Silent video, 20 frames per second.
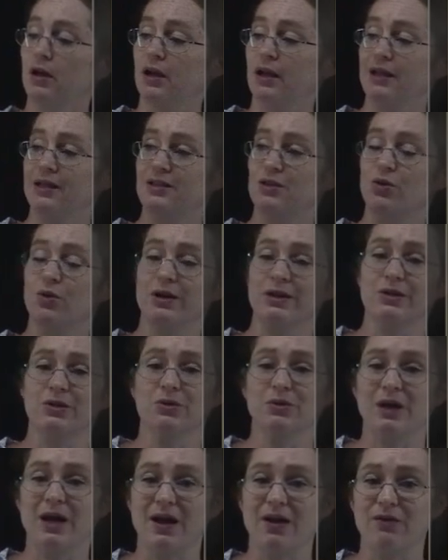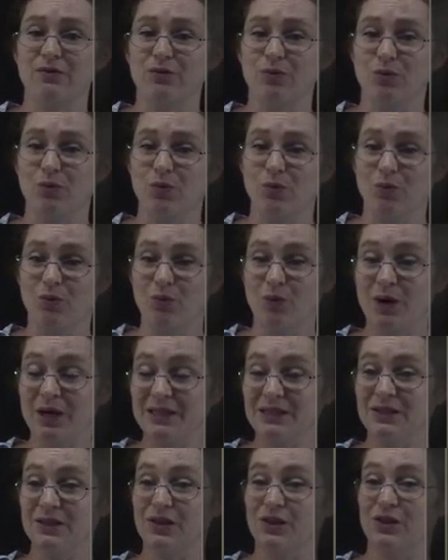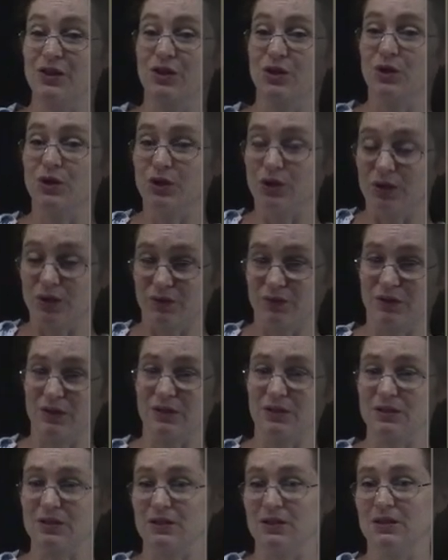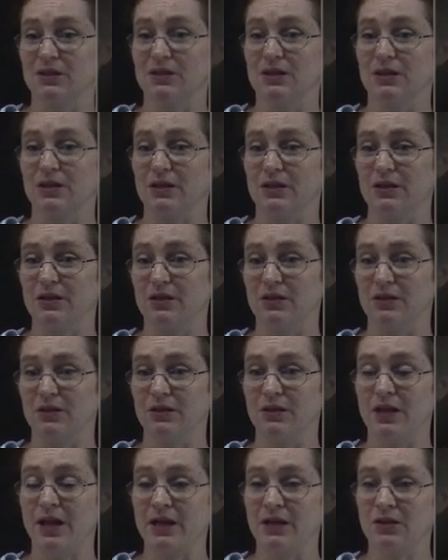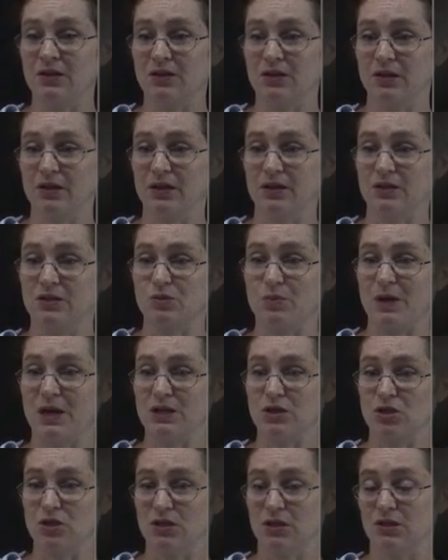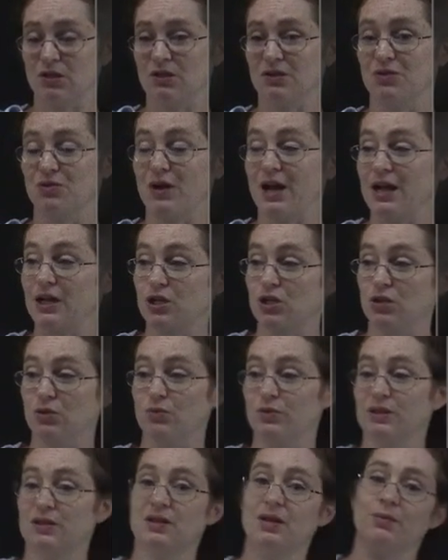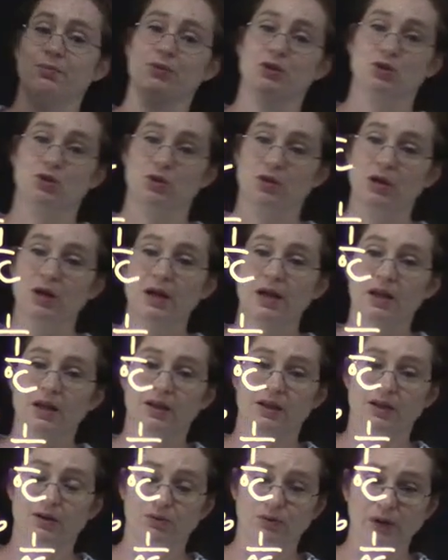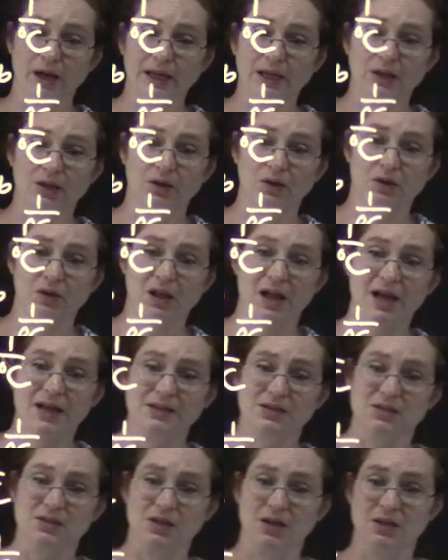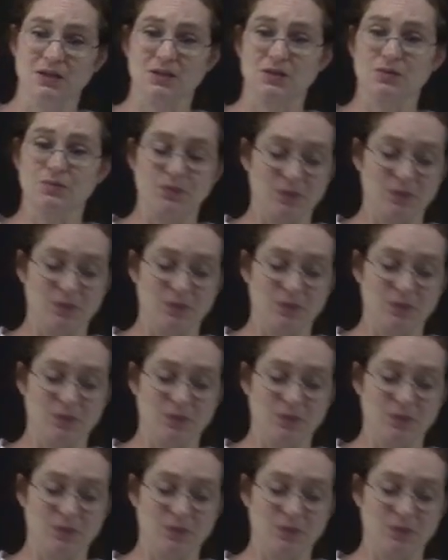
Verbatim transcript: is going to have one third of this, the length expansion and contraction with temperature that regular glass does.